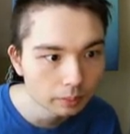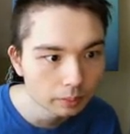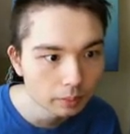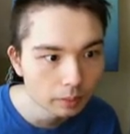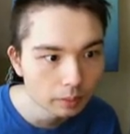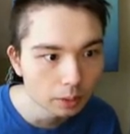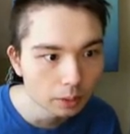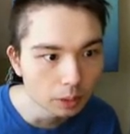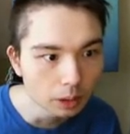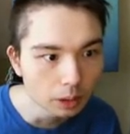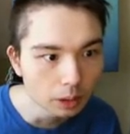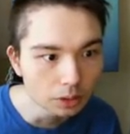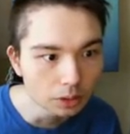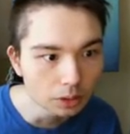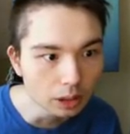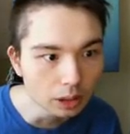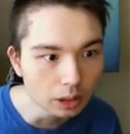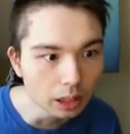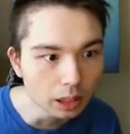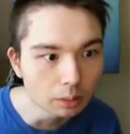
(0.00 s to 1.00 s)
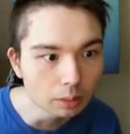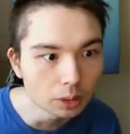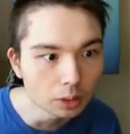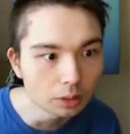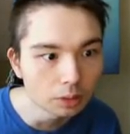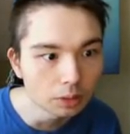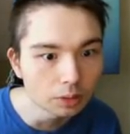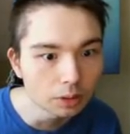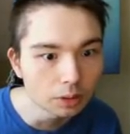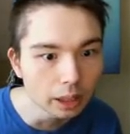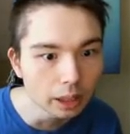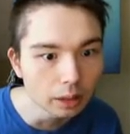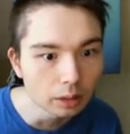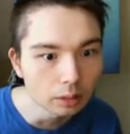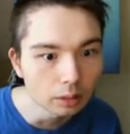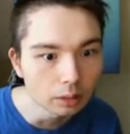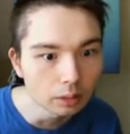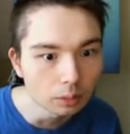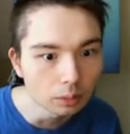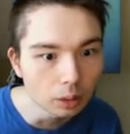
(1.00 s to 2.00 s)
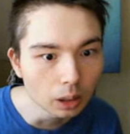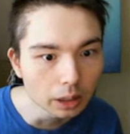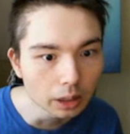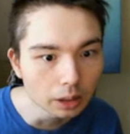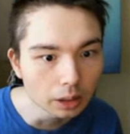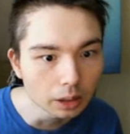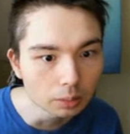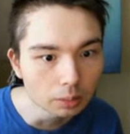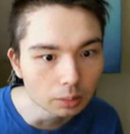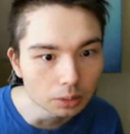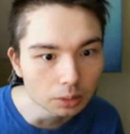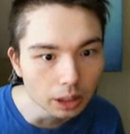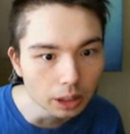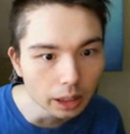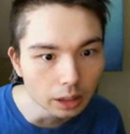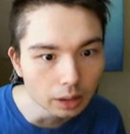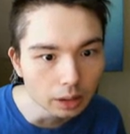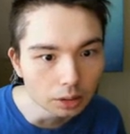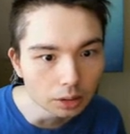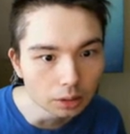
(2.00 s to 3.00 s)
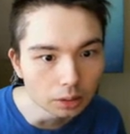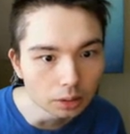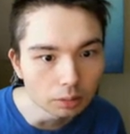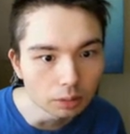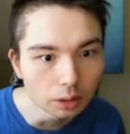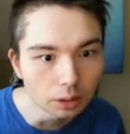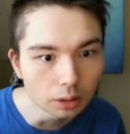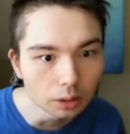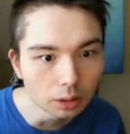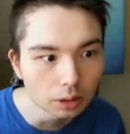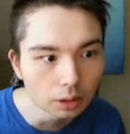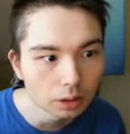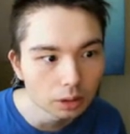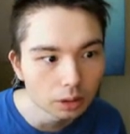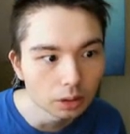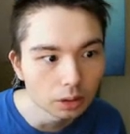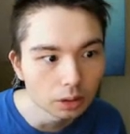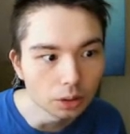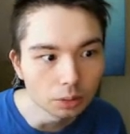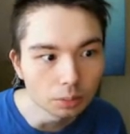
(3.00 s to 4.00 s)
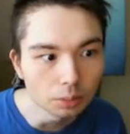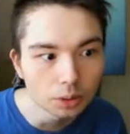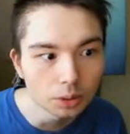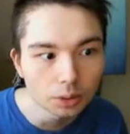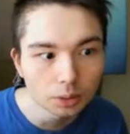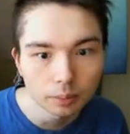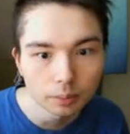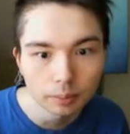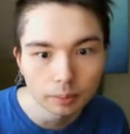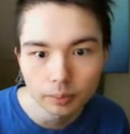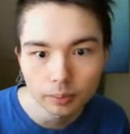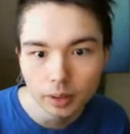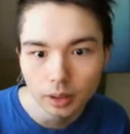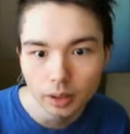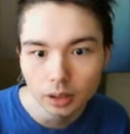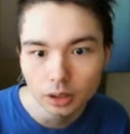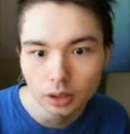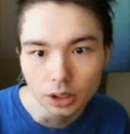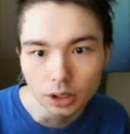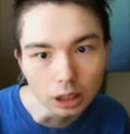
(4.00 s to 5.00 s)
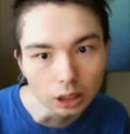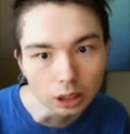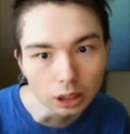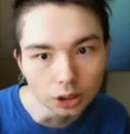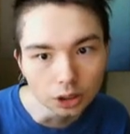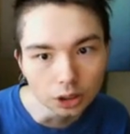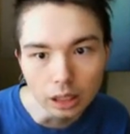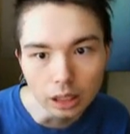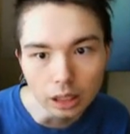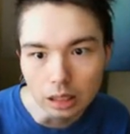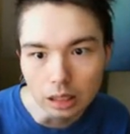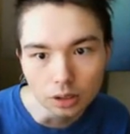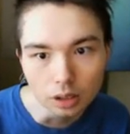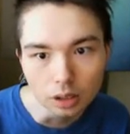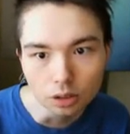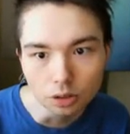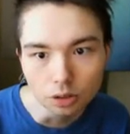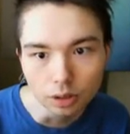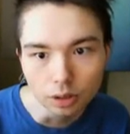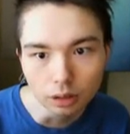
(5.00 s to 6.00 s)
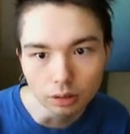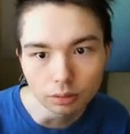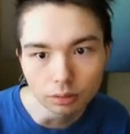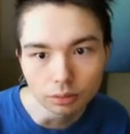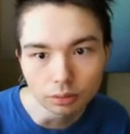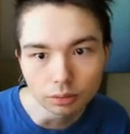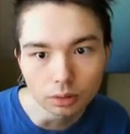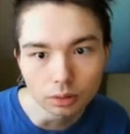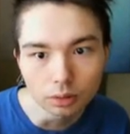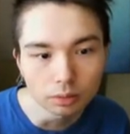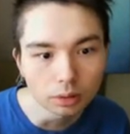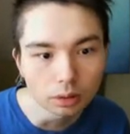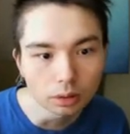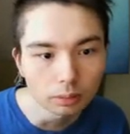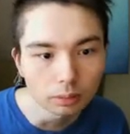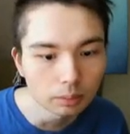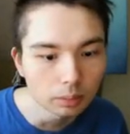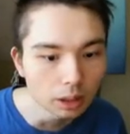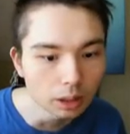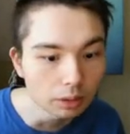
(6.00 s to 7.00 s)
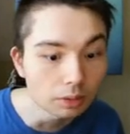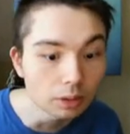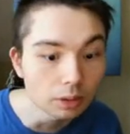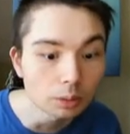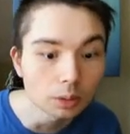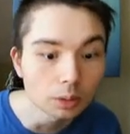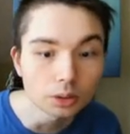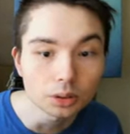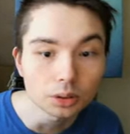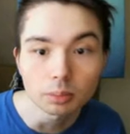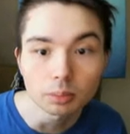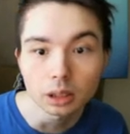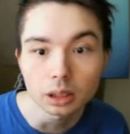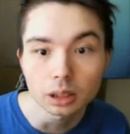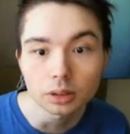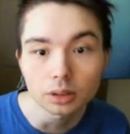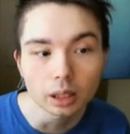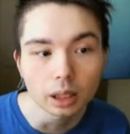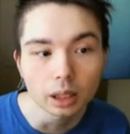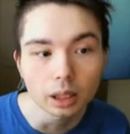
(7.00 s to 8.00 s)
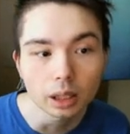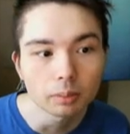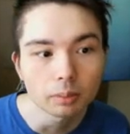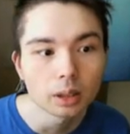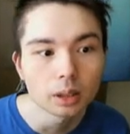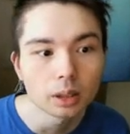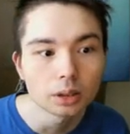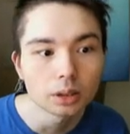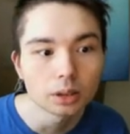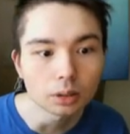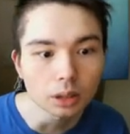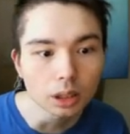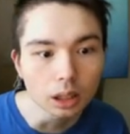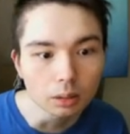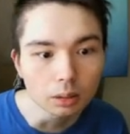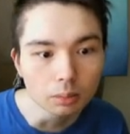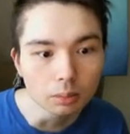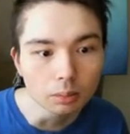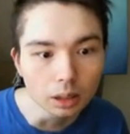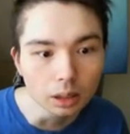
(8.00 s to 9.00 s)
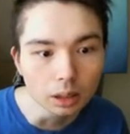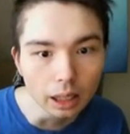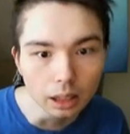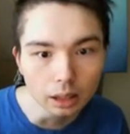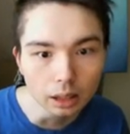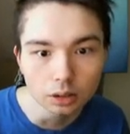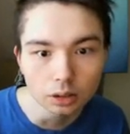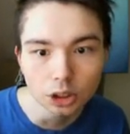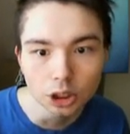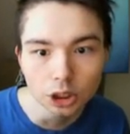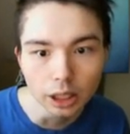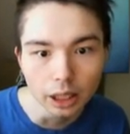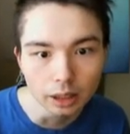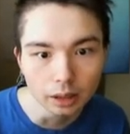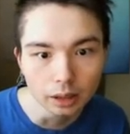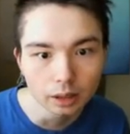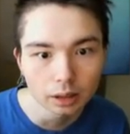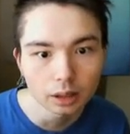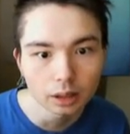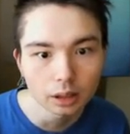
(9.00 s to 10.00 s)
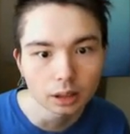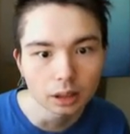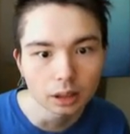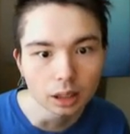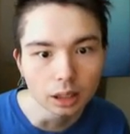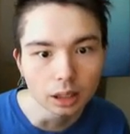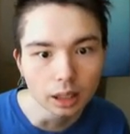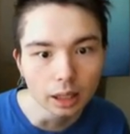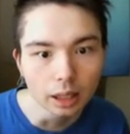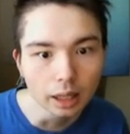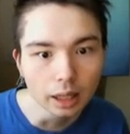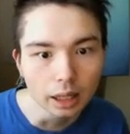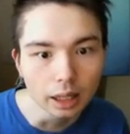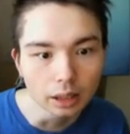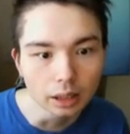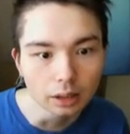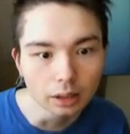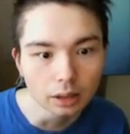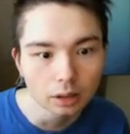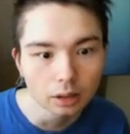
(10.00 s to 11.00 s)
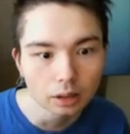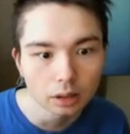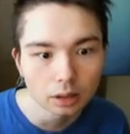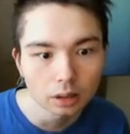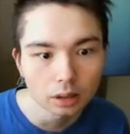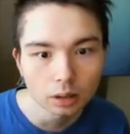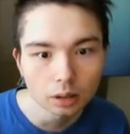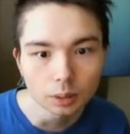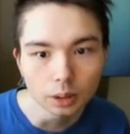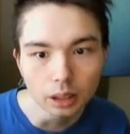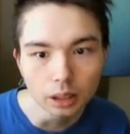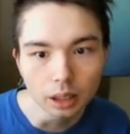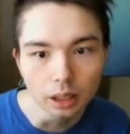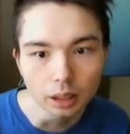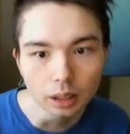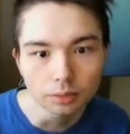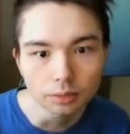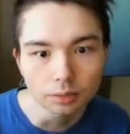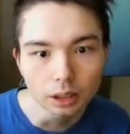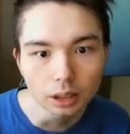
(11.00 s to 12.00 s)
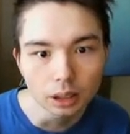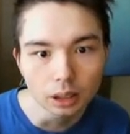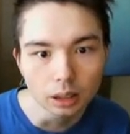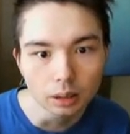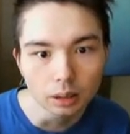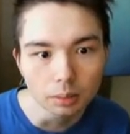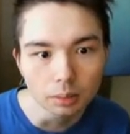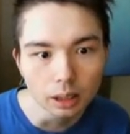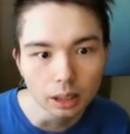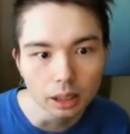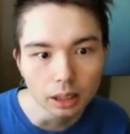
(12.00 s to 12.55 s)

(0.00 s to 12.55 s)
Once the king moves, then white will take your rook. Oops. Such an easy trick to fall for if it was a blitz game. So king b8, check, king a8, queen f3, king b8,